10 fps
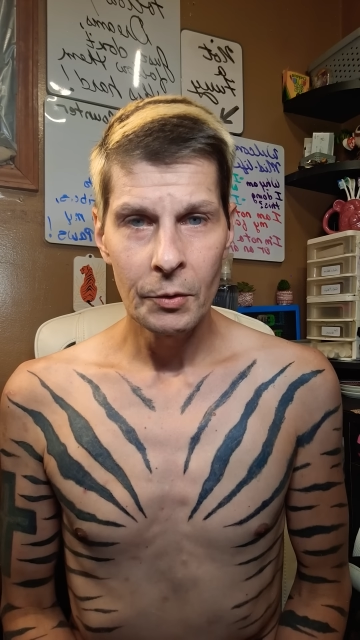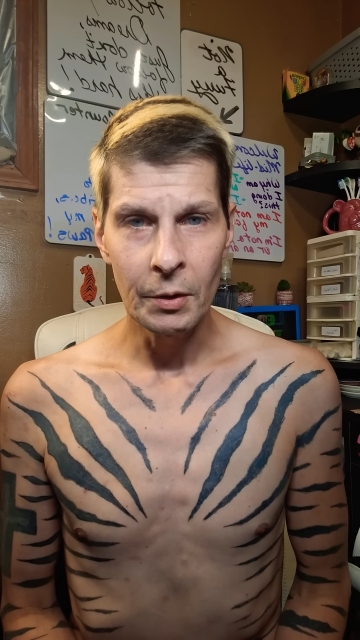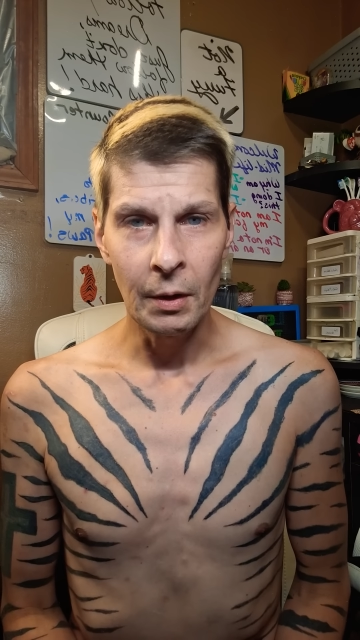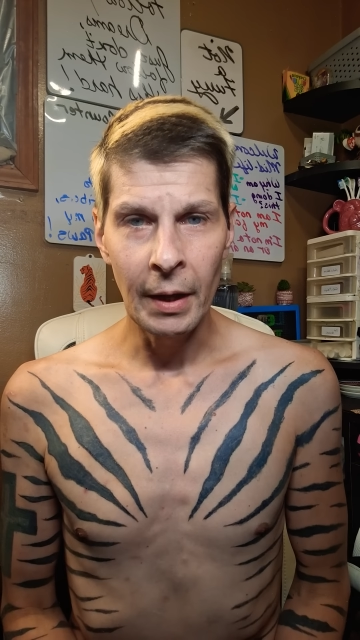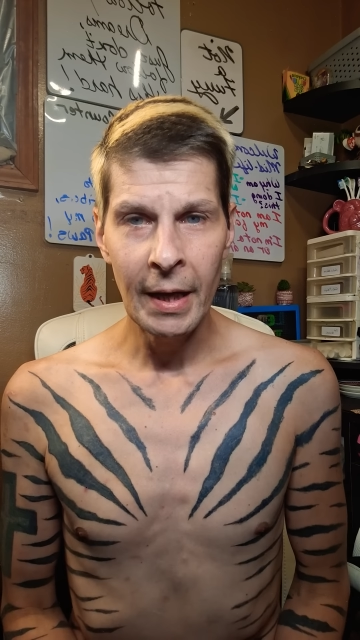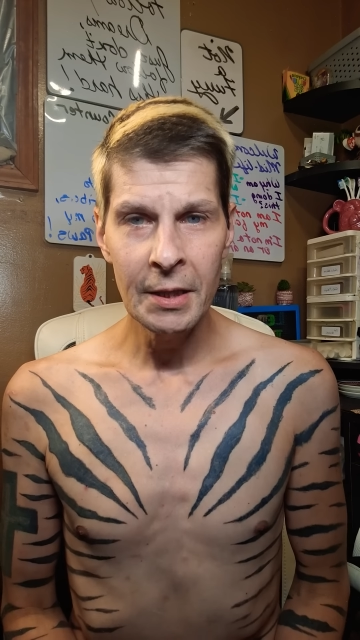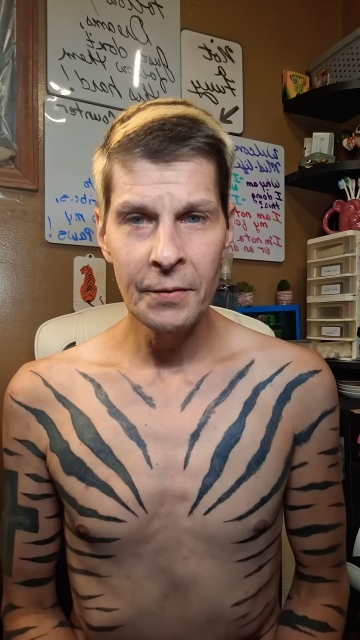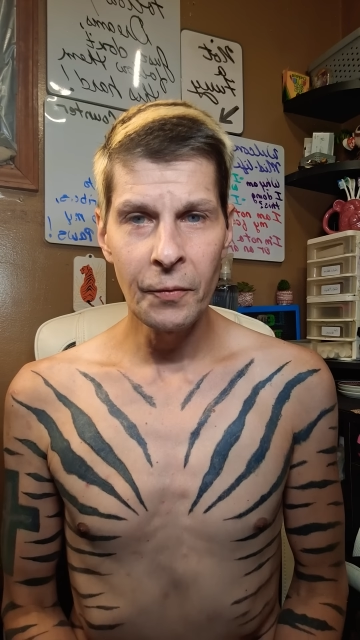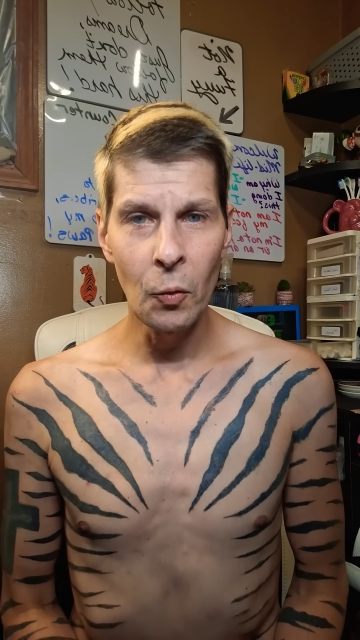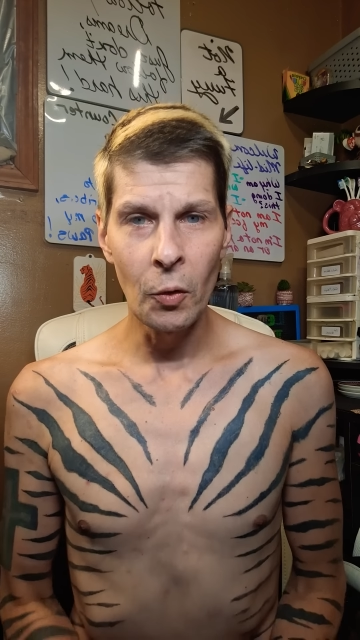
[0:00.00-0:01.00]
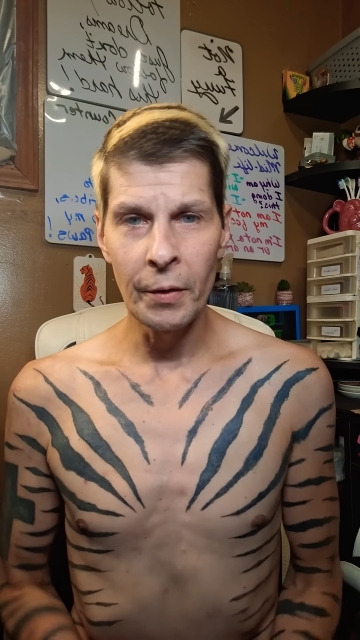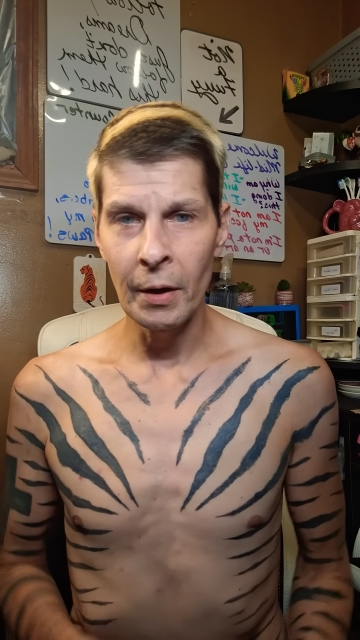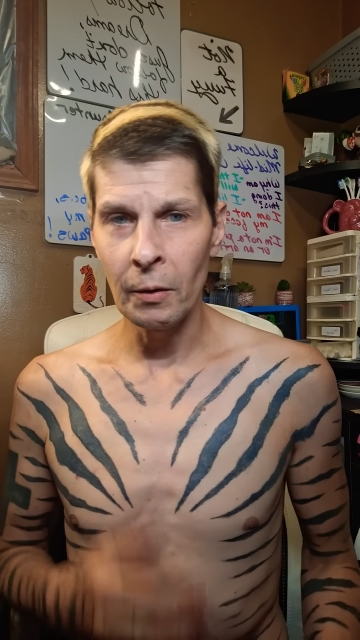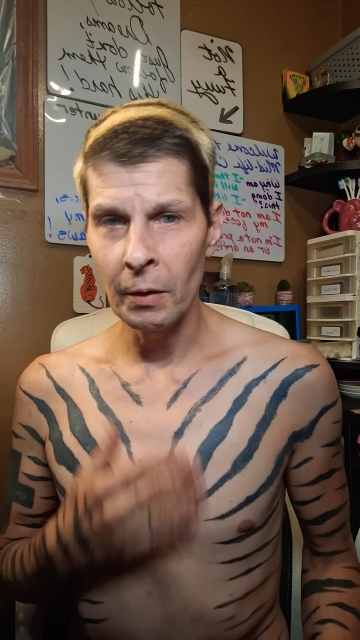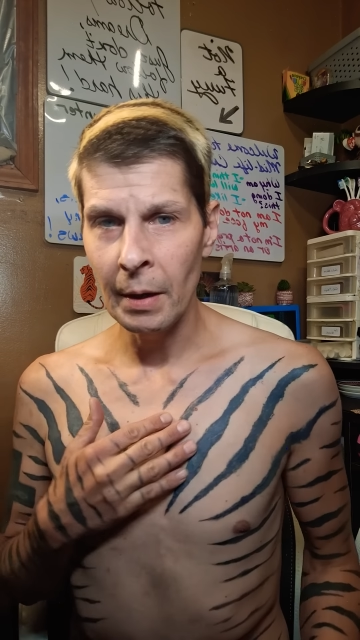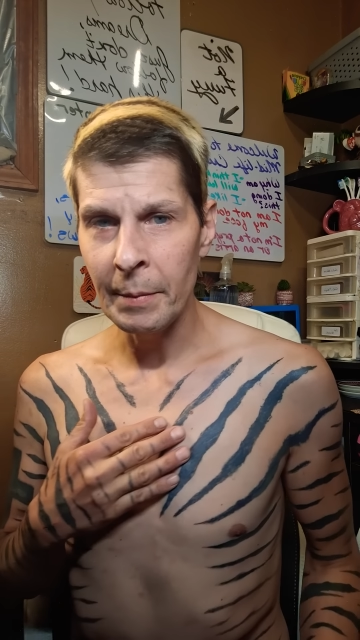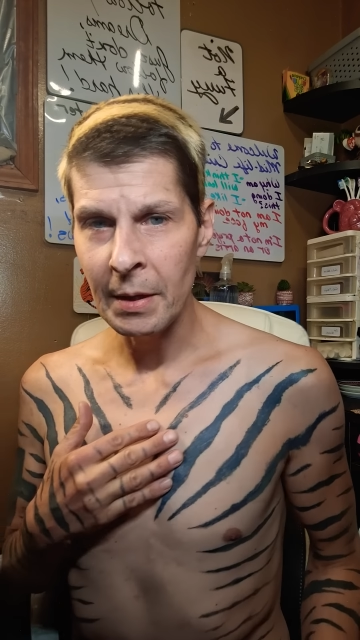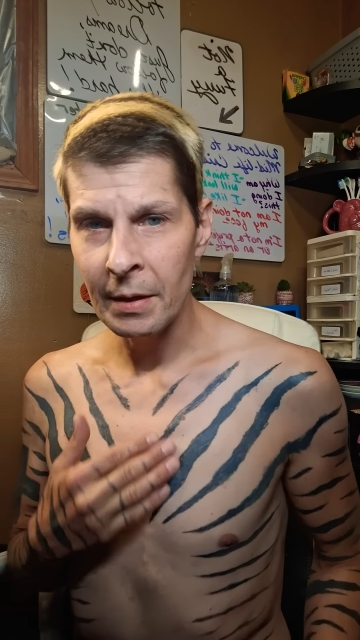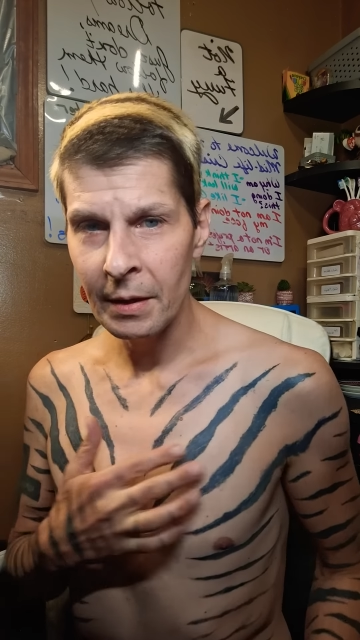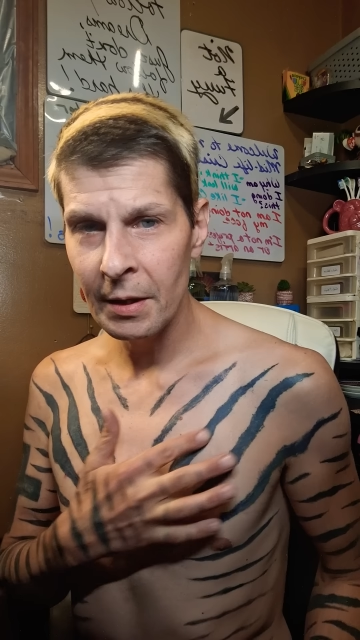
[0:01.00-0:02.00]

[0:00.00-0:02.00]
The last 4 I mean,